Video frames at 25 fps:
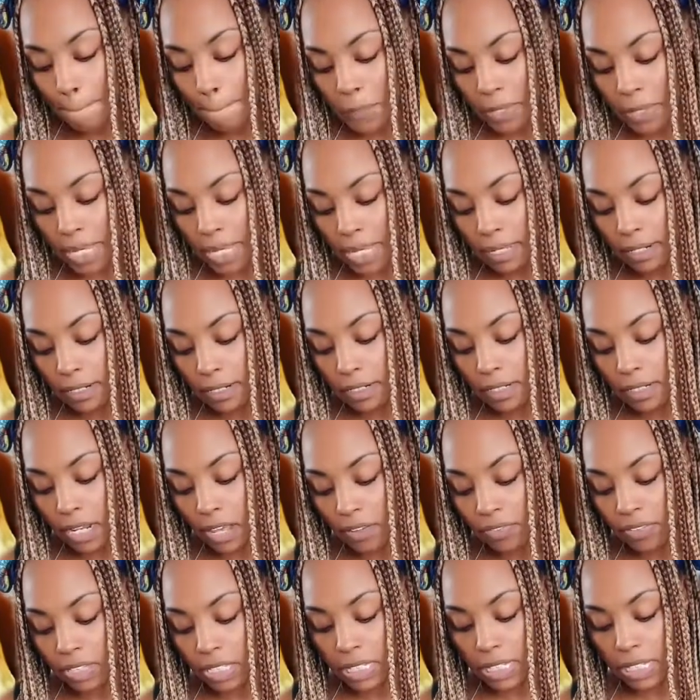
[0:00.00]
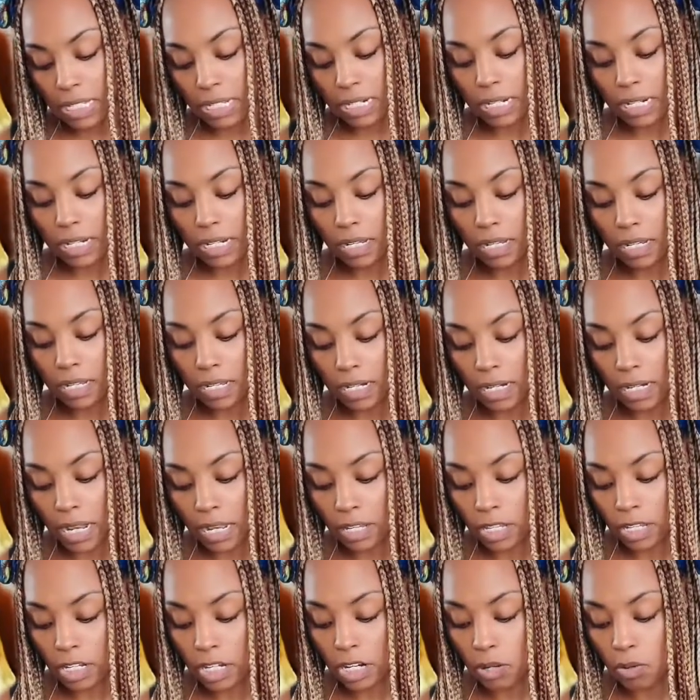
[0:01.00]
But definitely getting
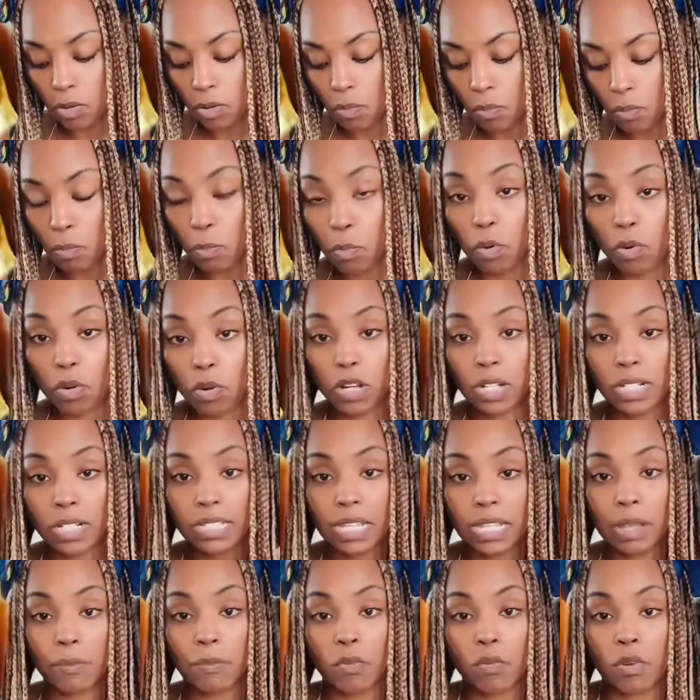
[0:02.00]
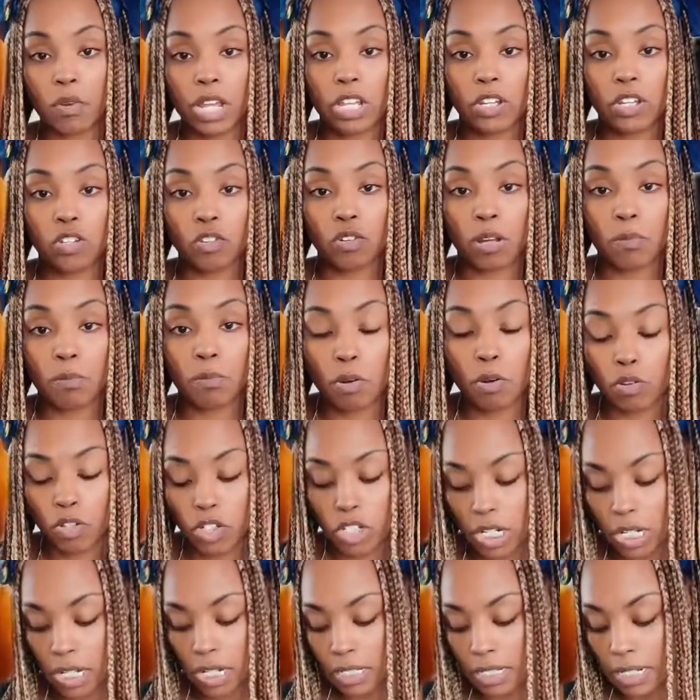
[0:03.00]
connect, you know, more stable in your
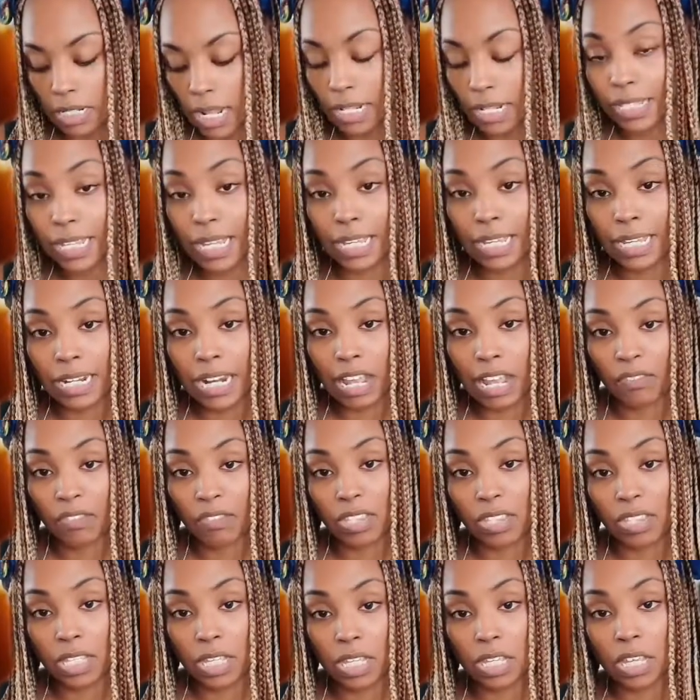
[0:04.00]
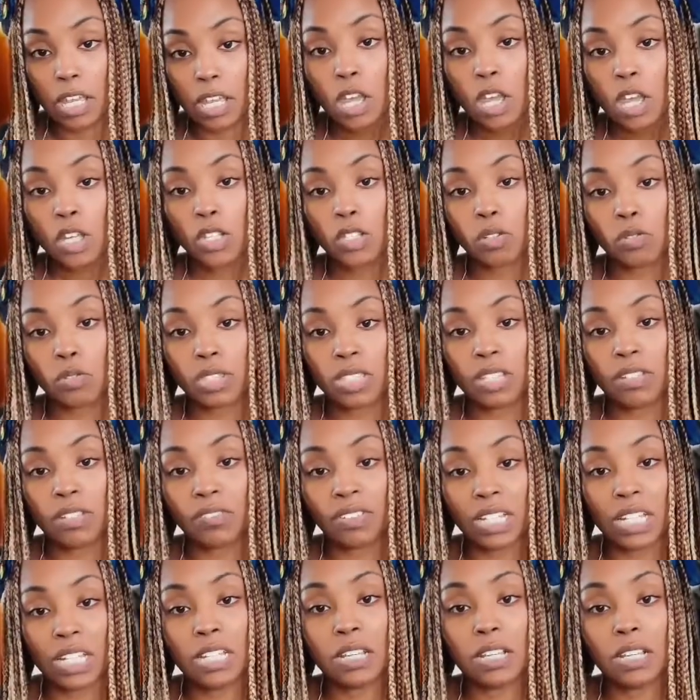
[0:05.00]
emotions, not taking everything so
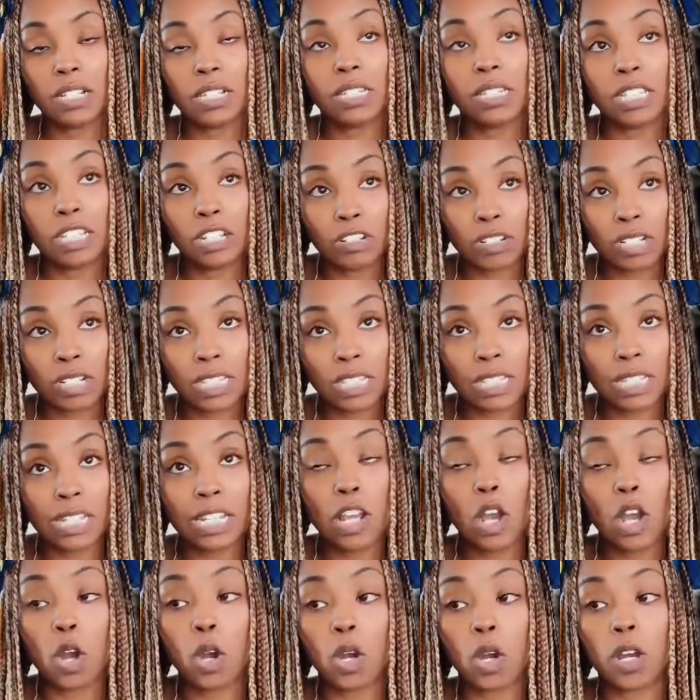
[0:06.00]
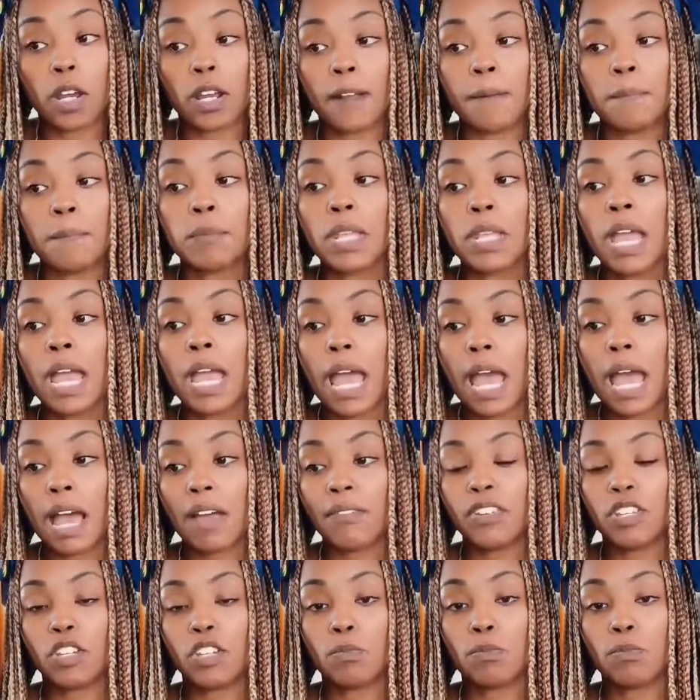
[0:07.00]
simply seriously, or
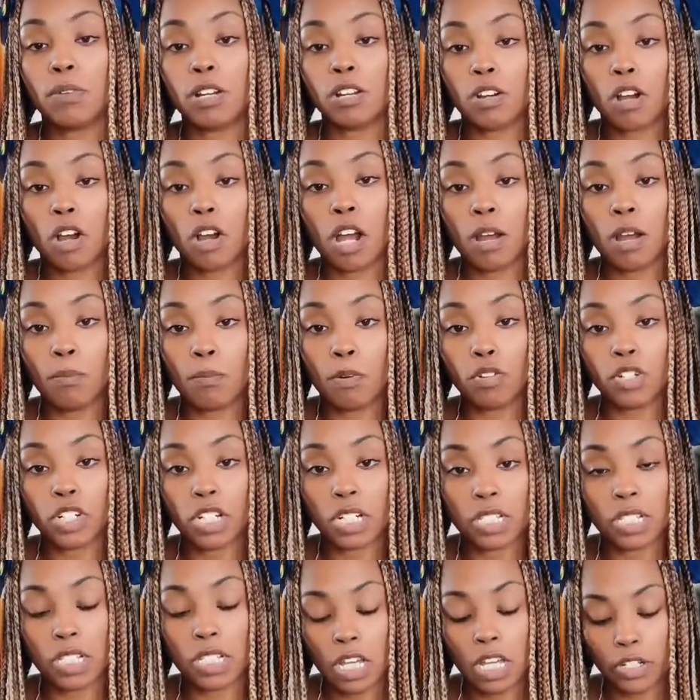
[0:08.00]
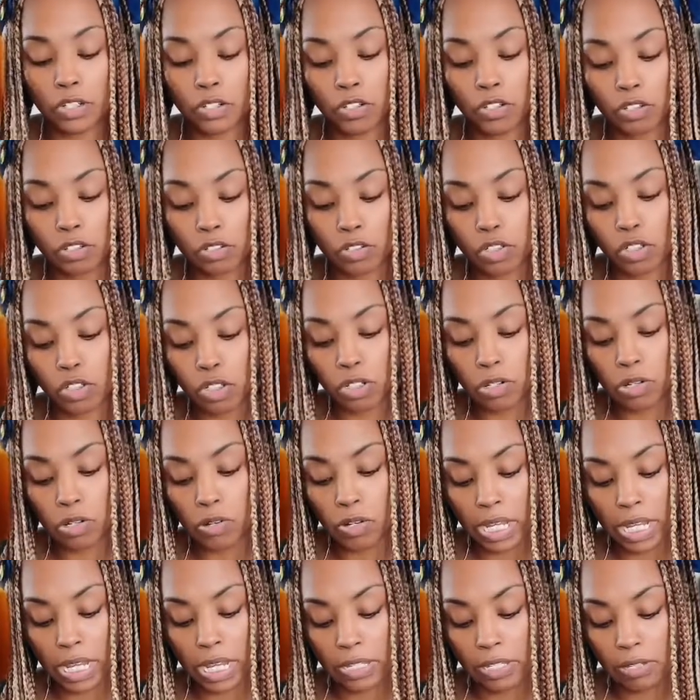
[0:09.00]
having your emotions under
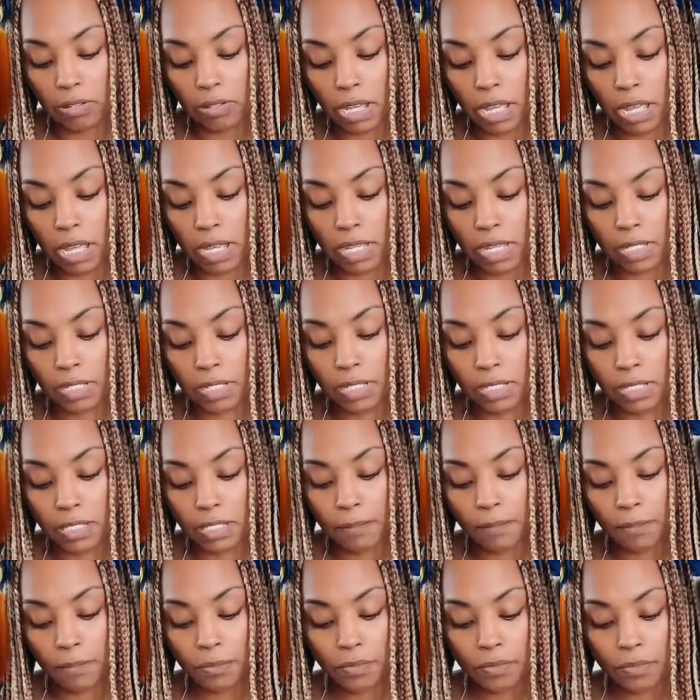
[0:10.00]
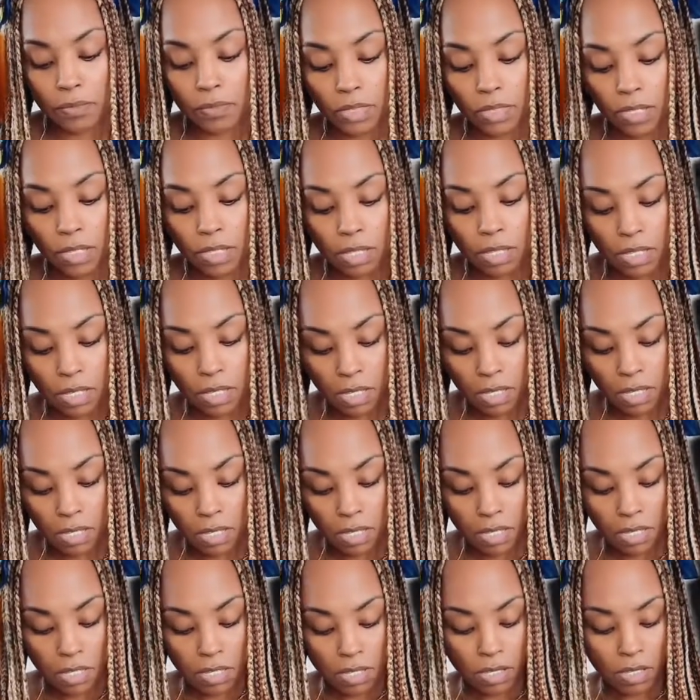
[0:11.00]
control. Okay, you guys.
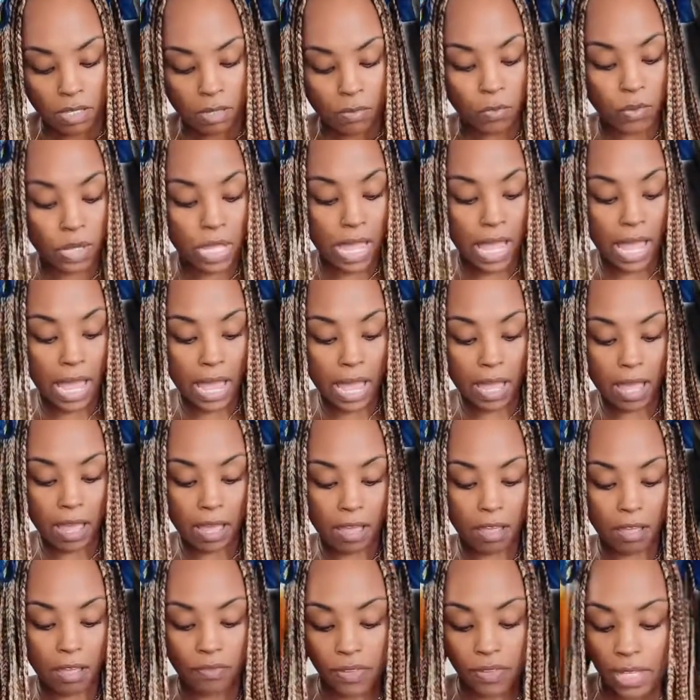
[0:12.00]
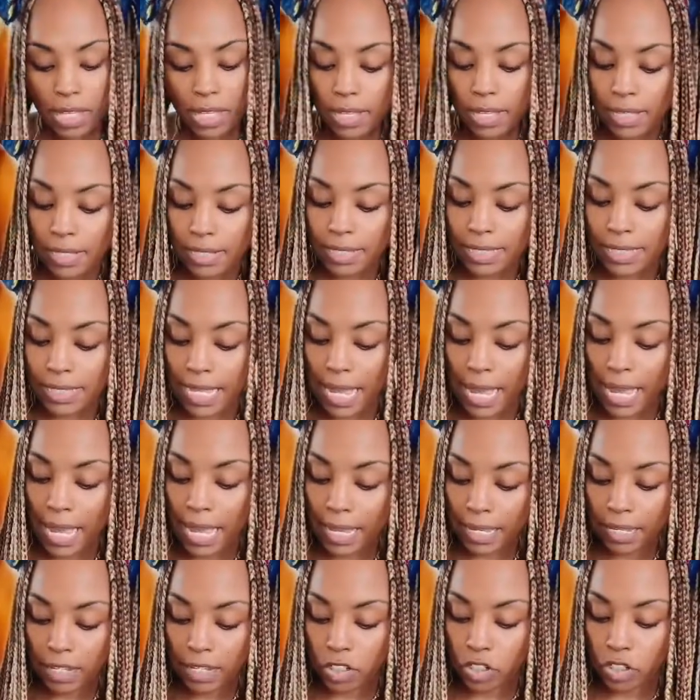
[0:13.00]
We have
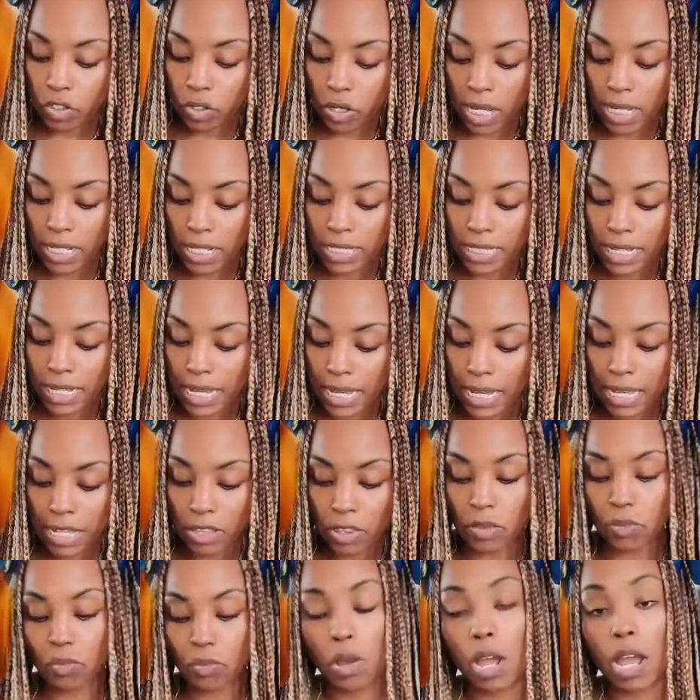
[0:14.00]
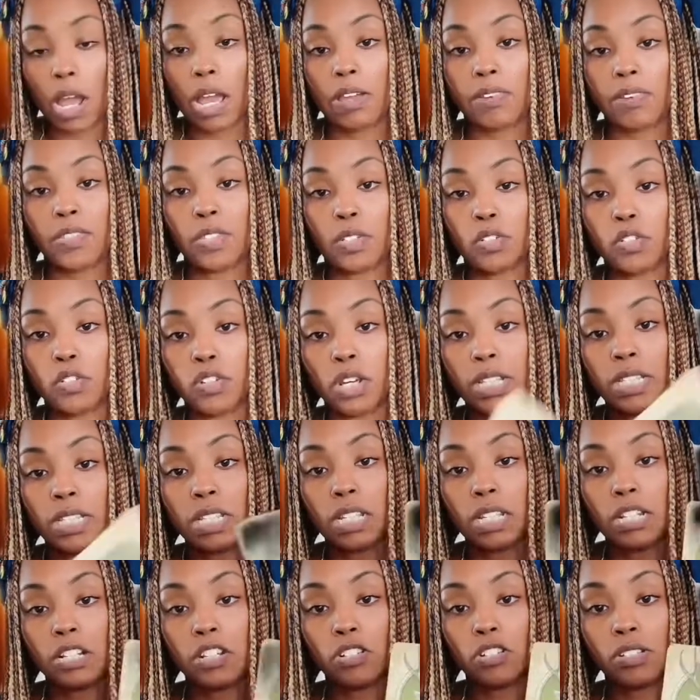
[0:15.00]
sad, trust and thrive. So
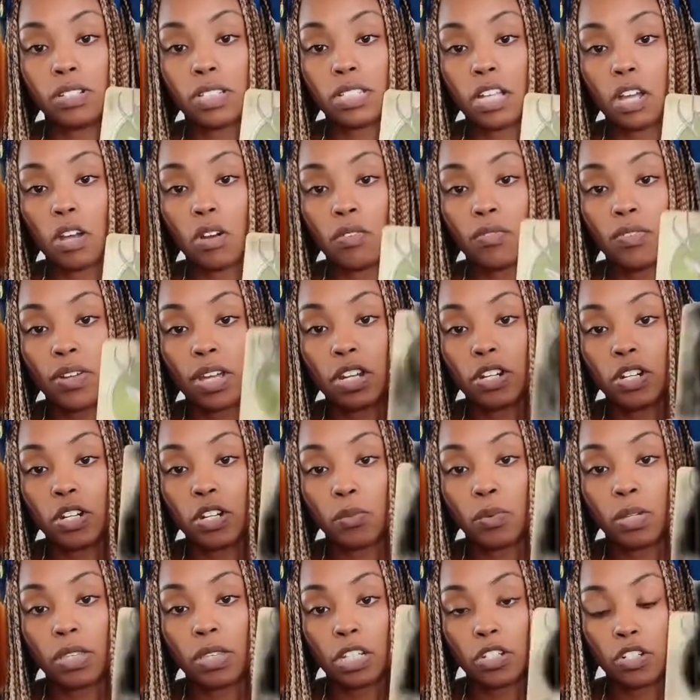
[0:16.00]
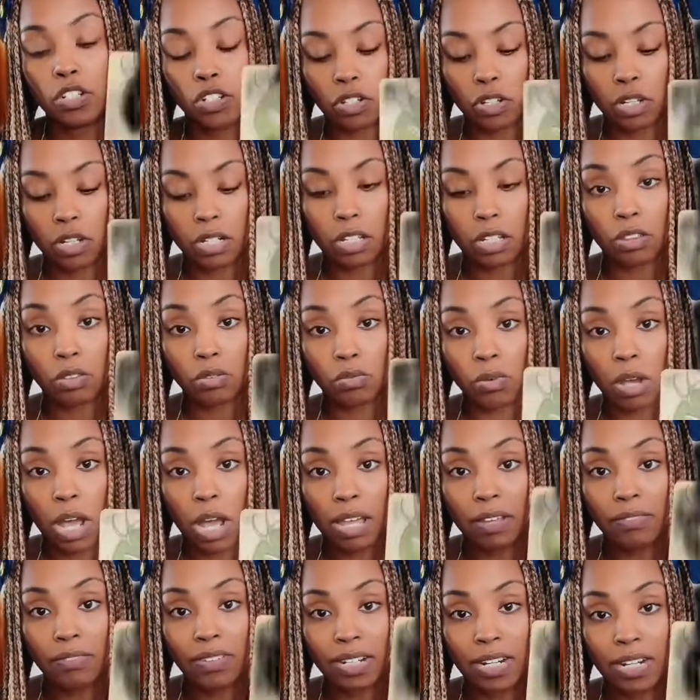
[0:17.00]
trusting in yourself and knowing that you're gonna
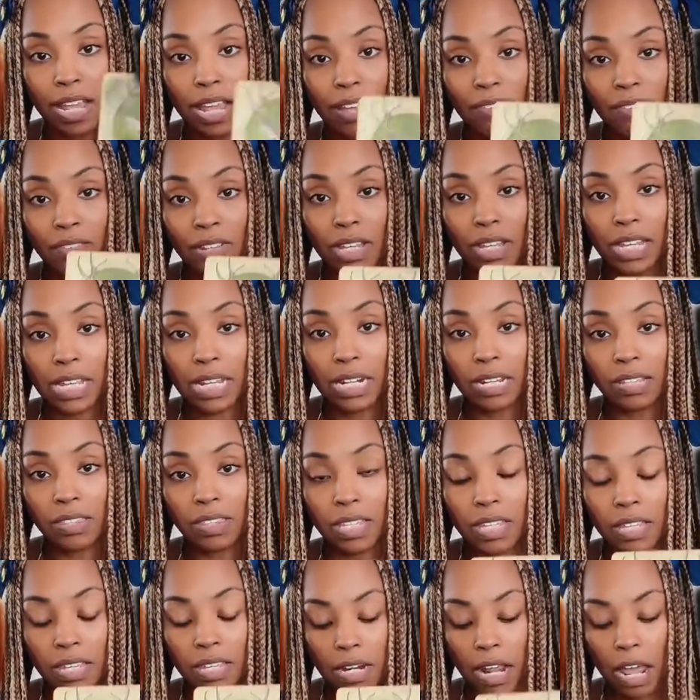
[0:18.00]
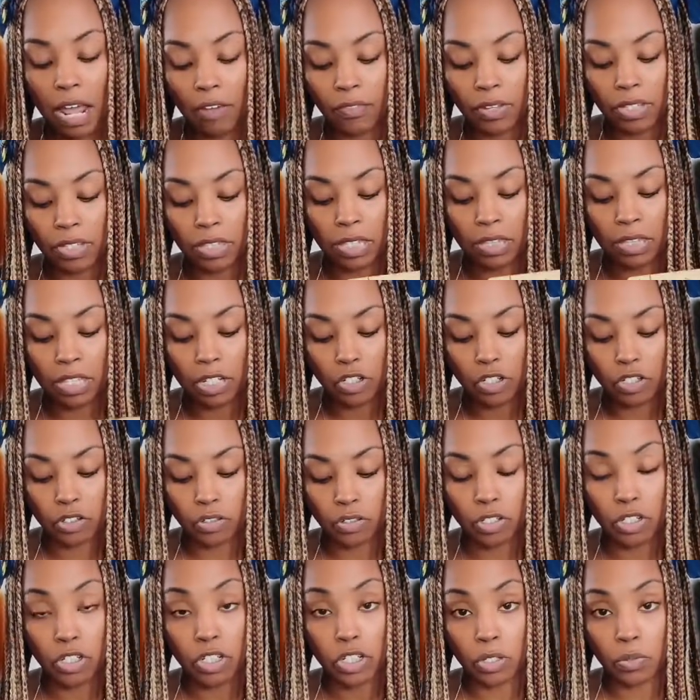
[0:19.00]
thrive in anything and everything that
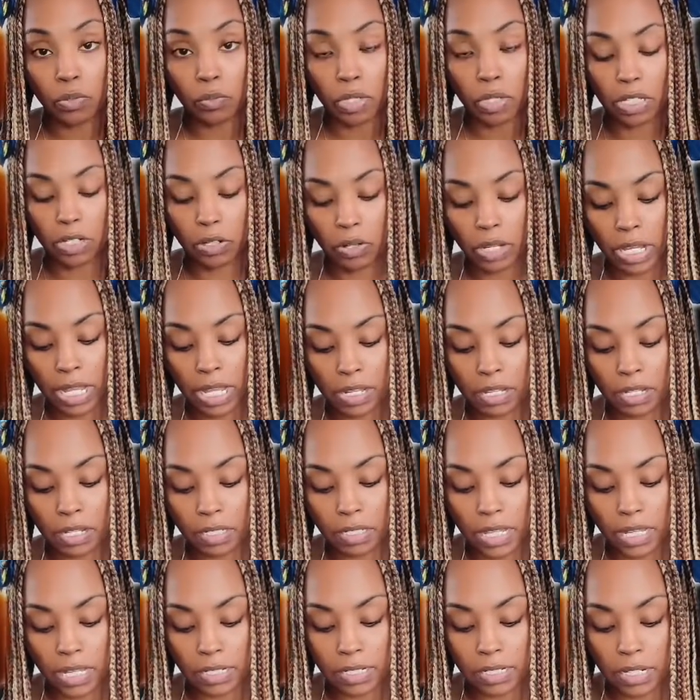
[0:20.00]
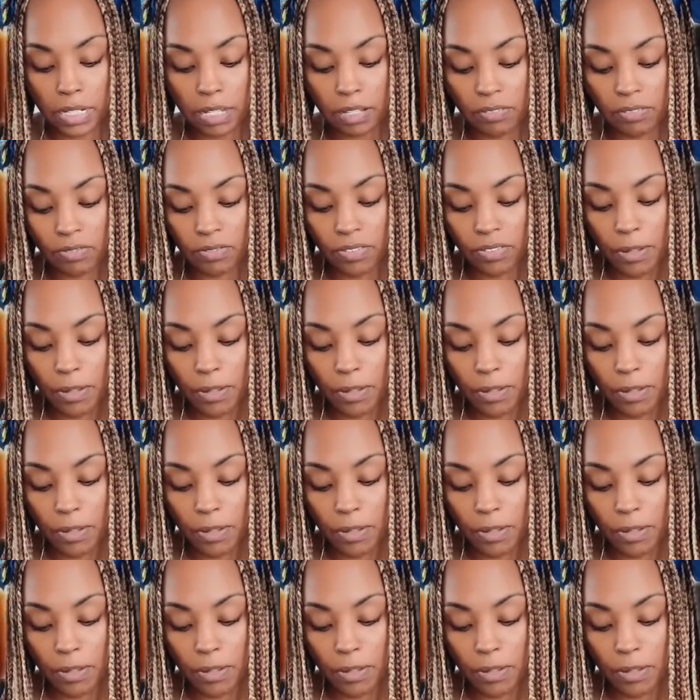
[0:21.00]
you're doing. Okay, collective.